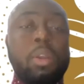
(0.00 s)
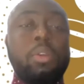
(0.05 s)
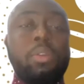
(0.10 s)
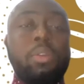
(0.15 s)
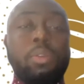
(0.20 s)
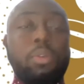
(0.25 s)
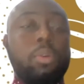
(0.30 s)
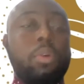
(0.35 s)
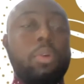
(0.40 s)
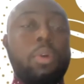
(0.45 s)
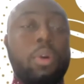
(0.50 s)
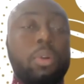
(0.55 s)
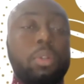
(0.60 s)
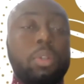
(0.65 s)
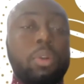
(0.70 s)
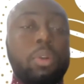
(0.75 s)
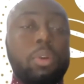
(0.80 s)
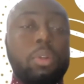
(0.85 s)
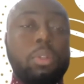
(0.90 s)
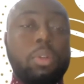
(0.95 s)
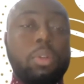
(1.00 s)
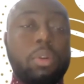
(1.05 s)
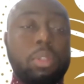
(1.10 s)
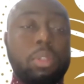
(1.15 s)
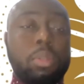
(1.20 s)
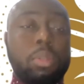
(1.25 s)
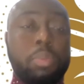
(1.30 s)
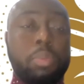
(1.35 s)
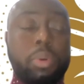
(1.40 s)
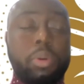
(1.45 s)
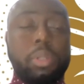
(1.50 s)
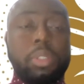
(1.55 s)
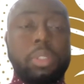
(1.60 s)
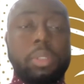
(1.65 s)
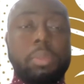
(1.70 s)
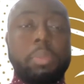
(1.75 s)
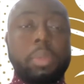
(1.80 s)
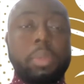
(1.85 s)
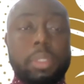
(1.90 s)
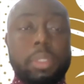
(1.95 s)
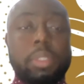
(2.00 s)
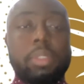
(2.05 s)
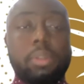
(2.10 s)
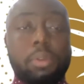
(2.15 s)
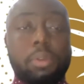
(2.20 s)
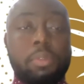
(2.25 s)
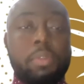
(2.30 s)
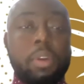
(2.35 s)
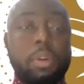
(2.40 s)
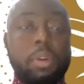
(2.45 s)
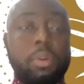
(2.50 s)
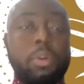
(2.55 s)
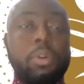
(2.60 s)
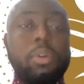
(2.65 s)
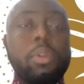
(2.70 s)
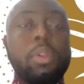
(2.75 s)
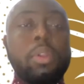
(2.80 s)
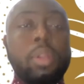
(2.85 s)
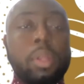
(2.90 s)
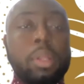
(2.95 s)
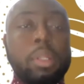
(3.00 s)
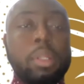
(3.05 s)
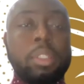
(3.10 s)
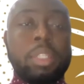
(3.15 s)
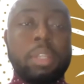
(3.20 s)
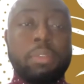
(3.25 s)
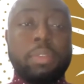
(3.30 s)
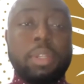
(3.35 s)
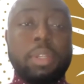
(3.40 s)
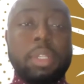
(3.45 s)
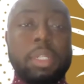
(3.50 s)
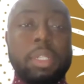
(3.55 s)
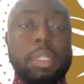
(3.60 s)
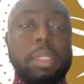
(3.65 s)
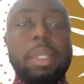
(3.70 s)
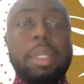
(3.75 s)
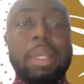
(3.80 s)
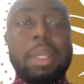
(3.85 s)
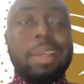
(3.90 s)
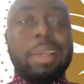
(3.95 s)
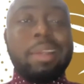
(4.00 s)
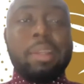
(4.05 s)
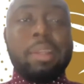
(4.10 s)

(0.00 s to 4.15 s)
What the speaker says: on the bourse. But overall, definitely